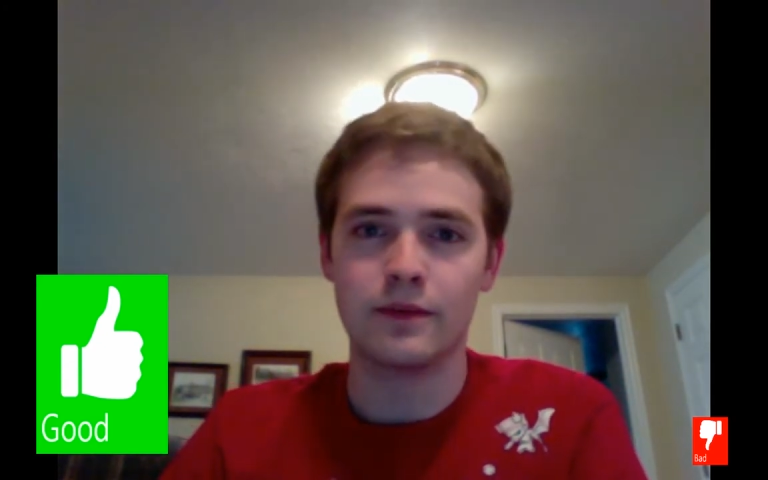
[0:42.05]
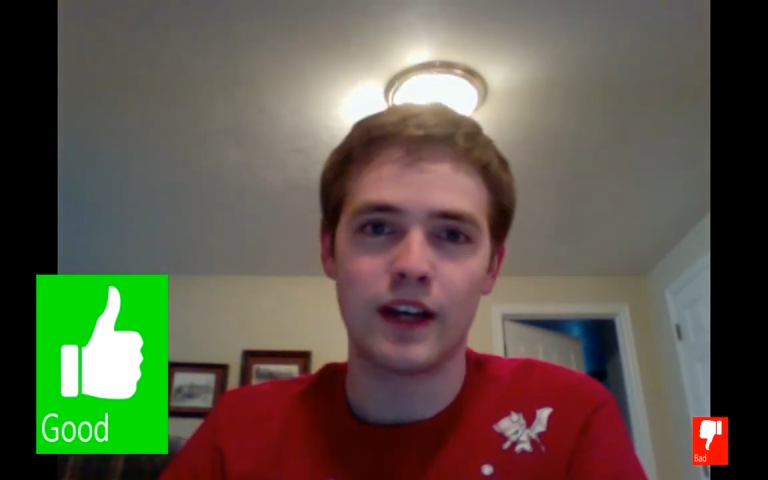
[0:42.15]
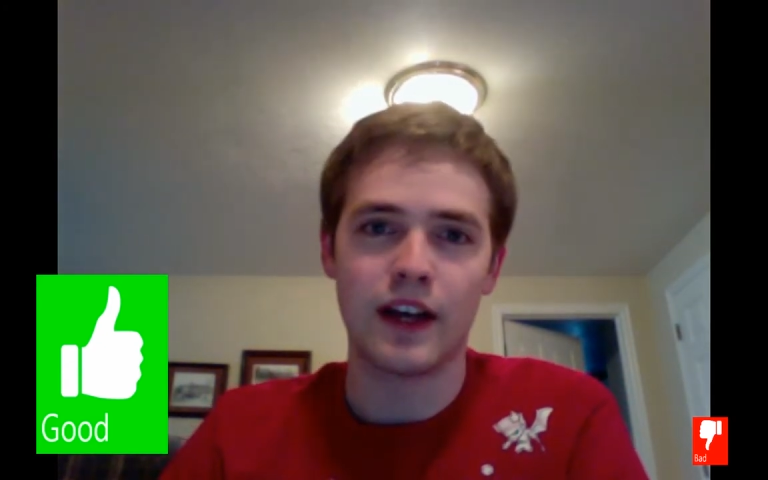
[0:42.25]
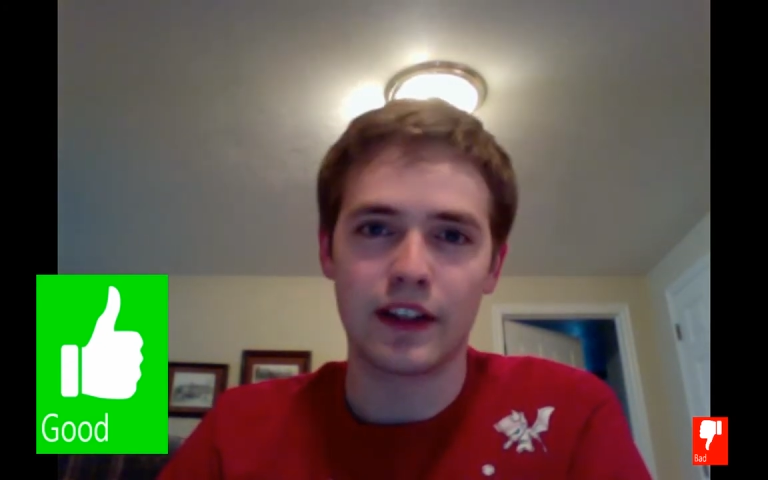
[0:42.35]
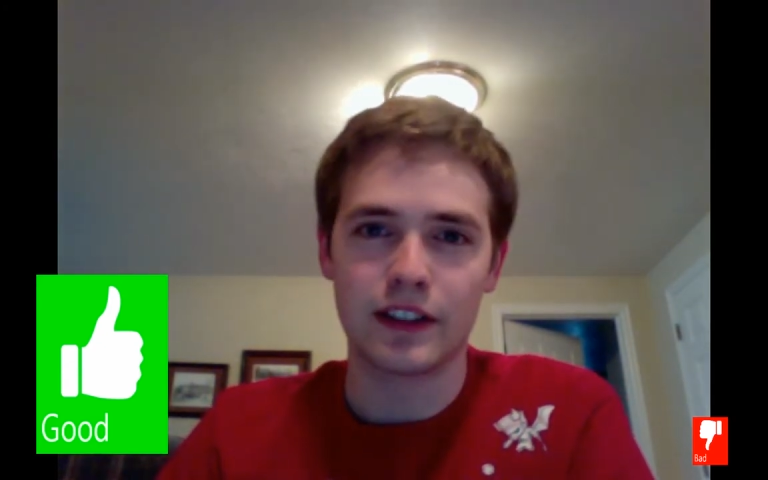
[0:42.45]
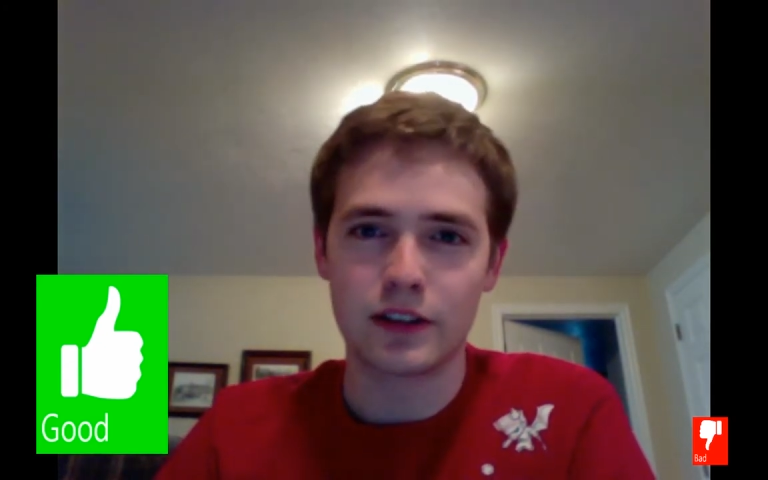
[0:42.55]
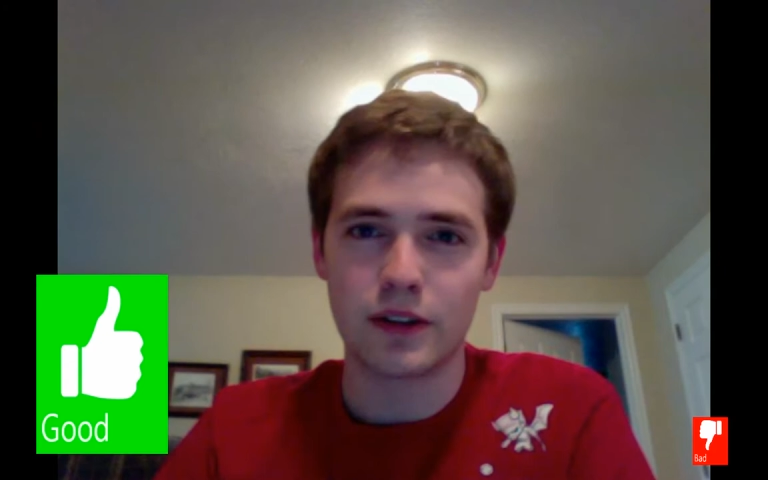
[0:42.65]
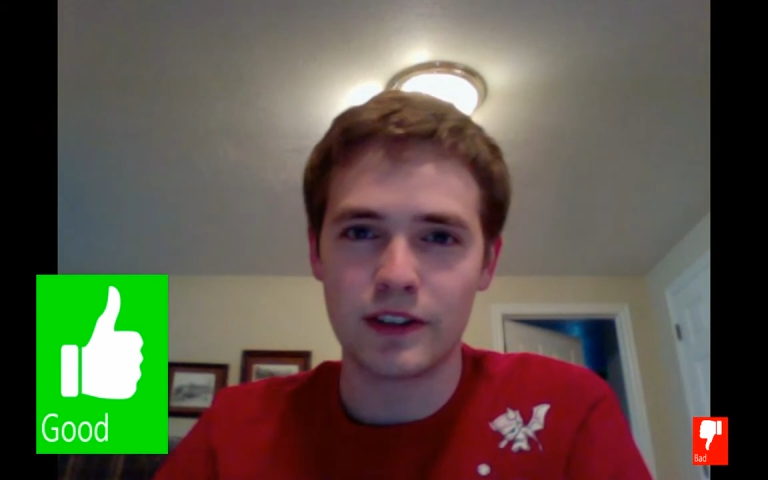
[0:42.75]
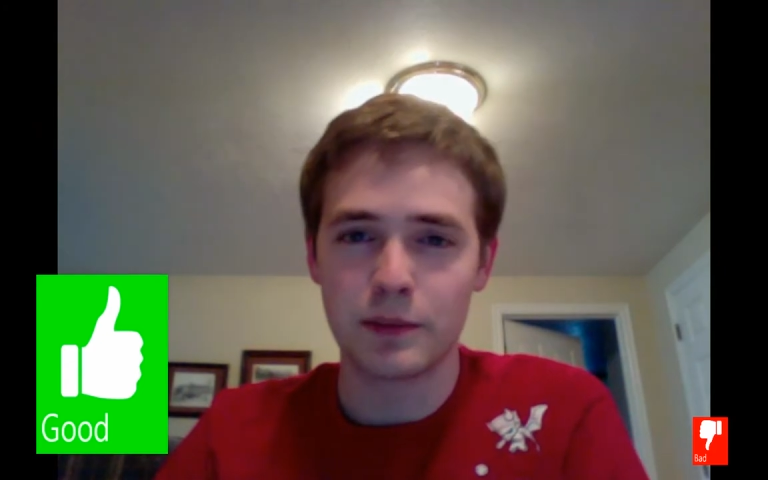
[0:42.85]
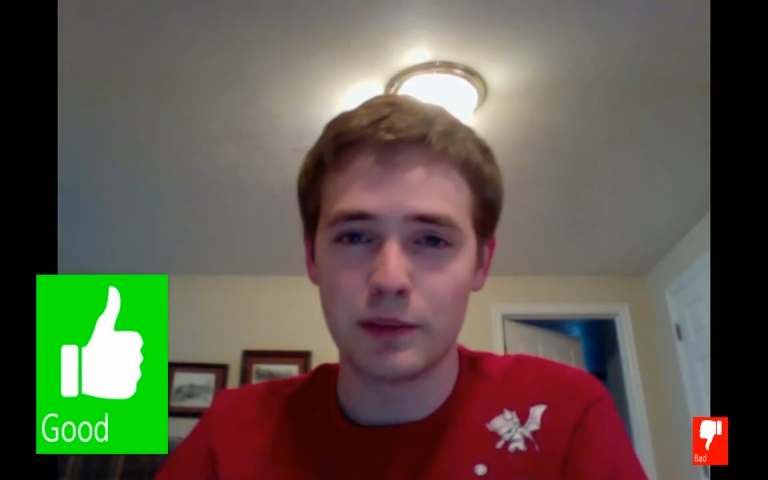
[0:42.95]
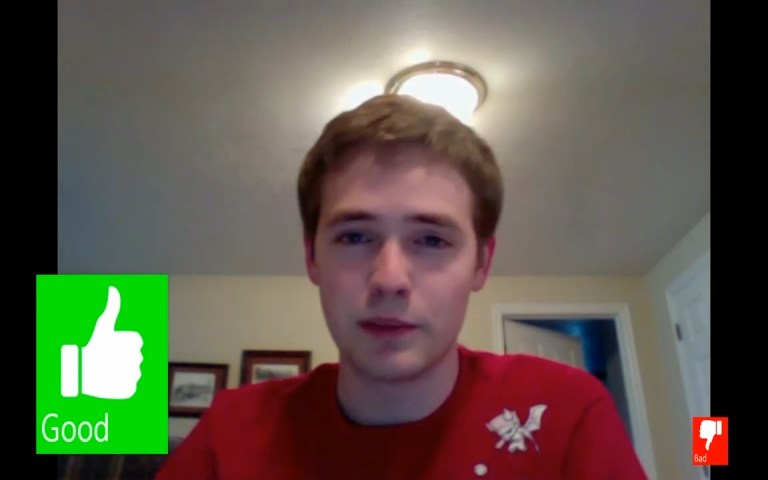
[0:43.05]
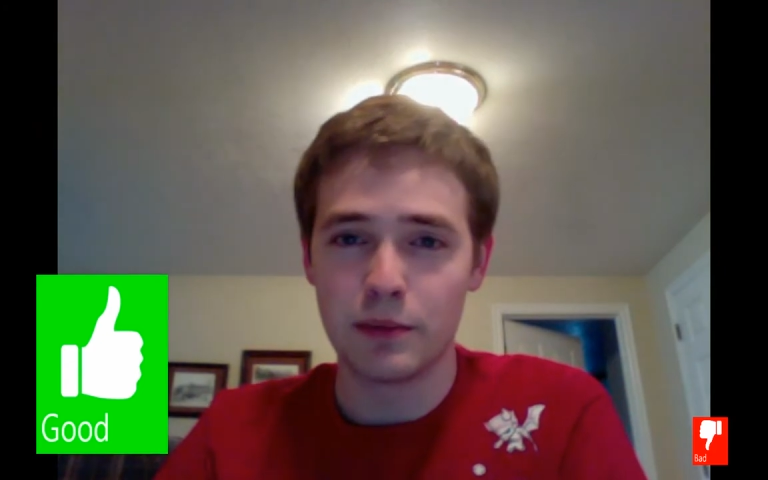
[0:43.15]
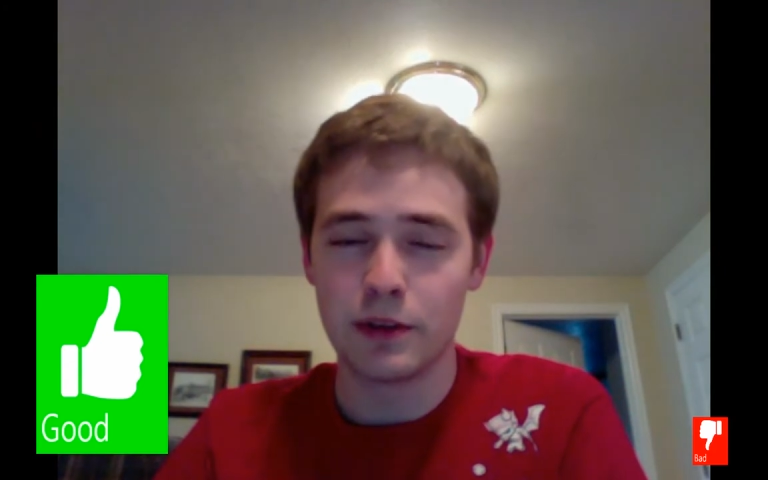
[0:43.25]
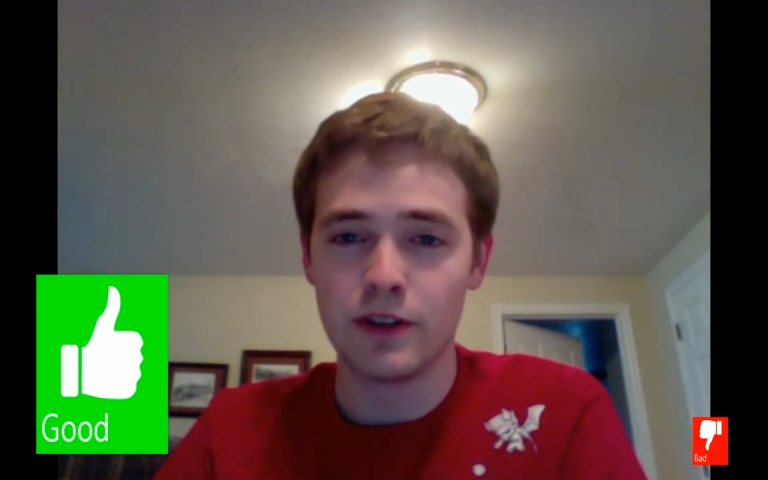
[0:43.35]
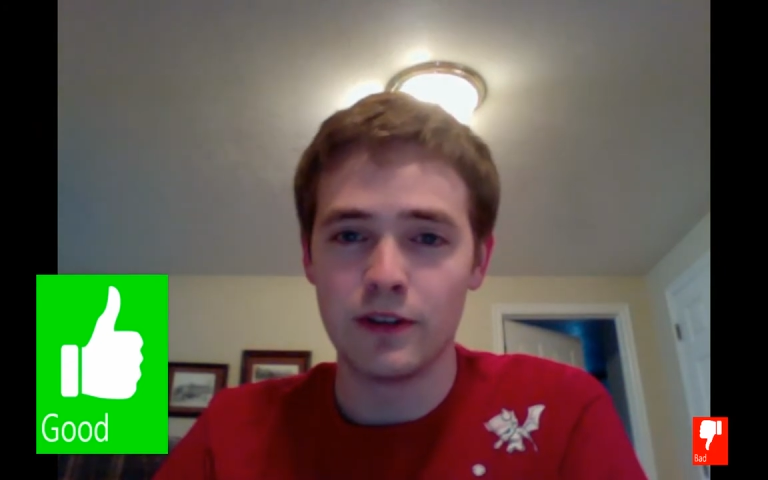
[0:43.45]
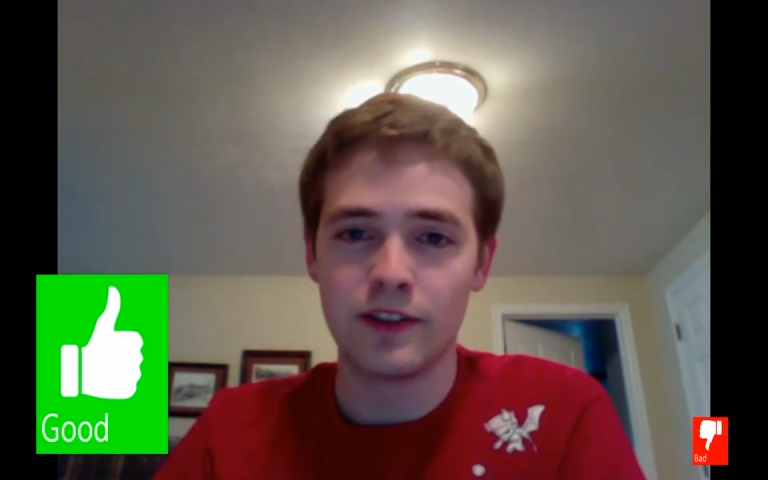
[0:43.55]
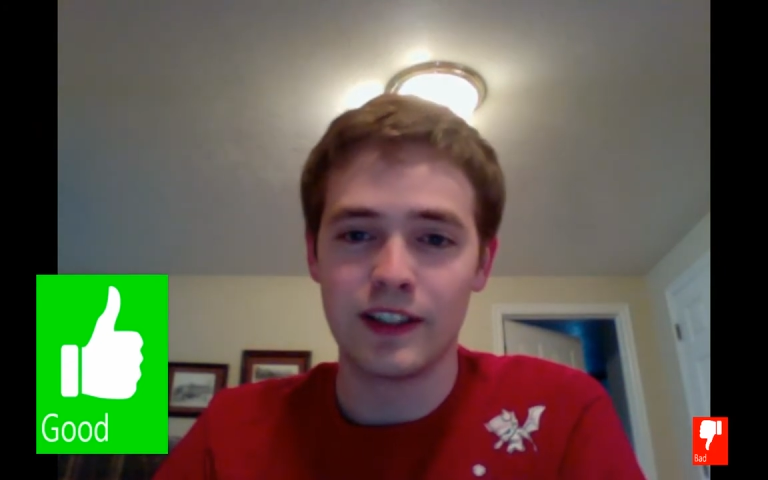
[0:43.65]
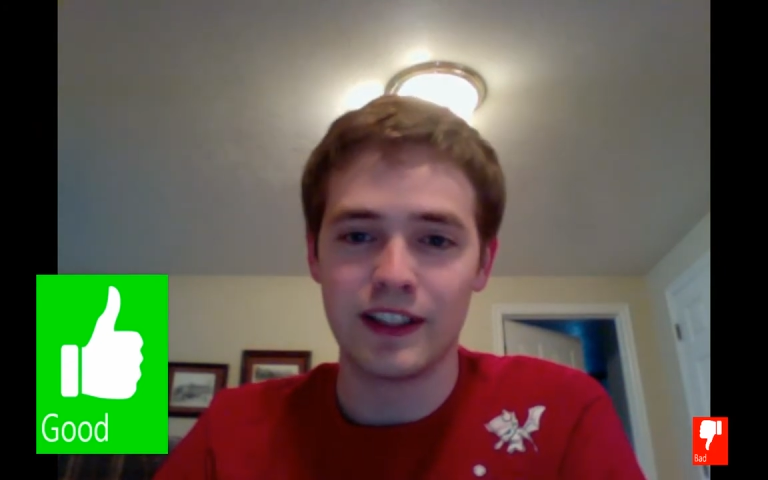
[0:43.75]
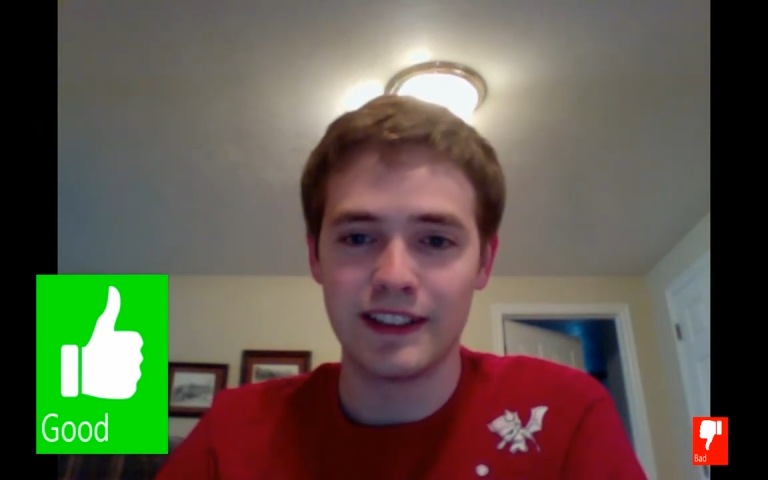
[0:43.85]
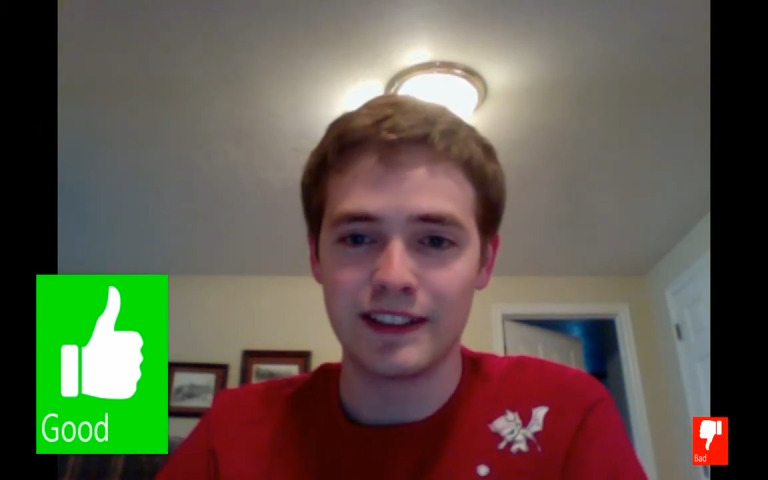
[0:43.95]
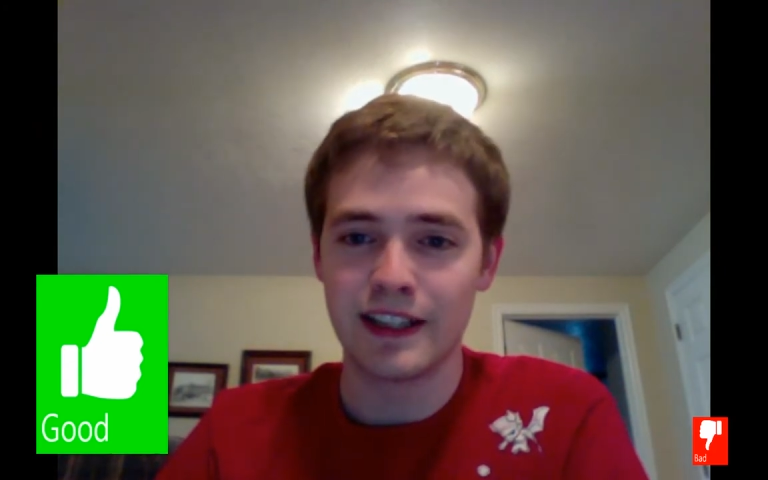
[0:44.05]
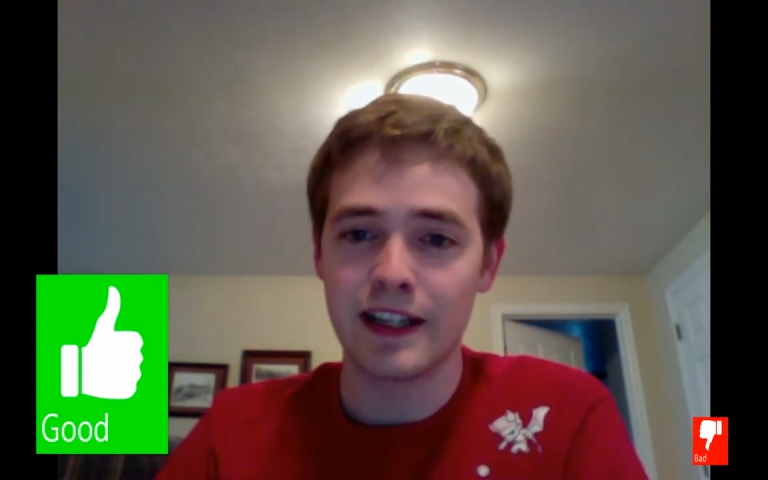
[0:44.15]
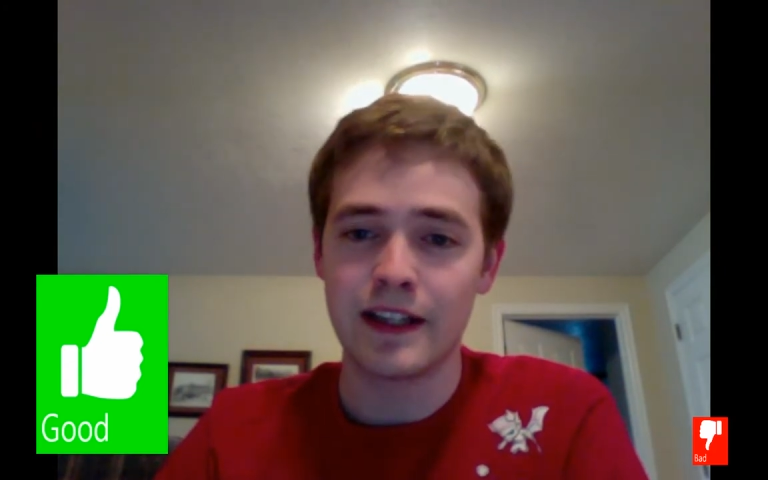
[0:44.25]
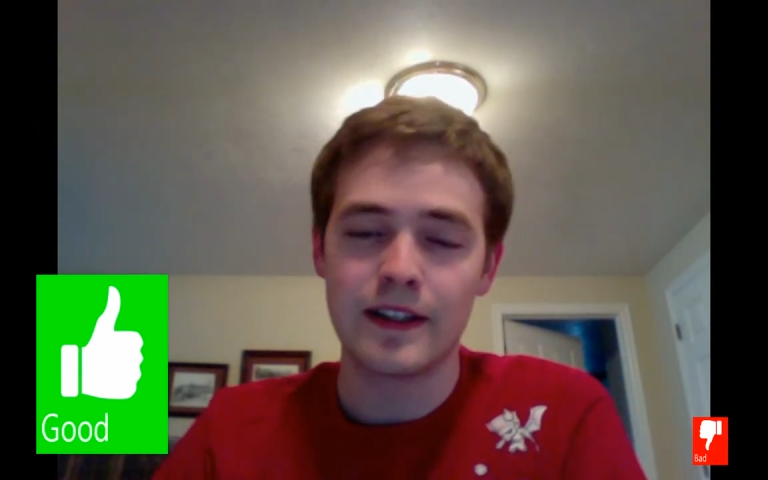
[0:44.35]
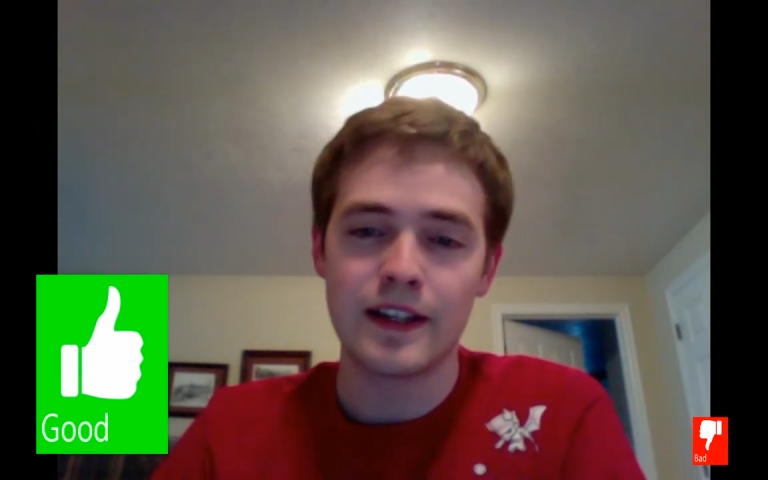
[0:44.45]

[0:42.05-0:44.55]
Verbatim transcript: Uh, the controller's been improved, they say.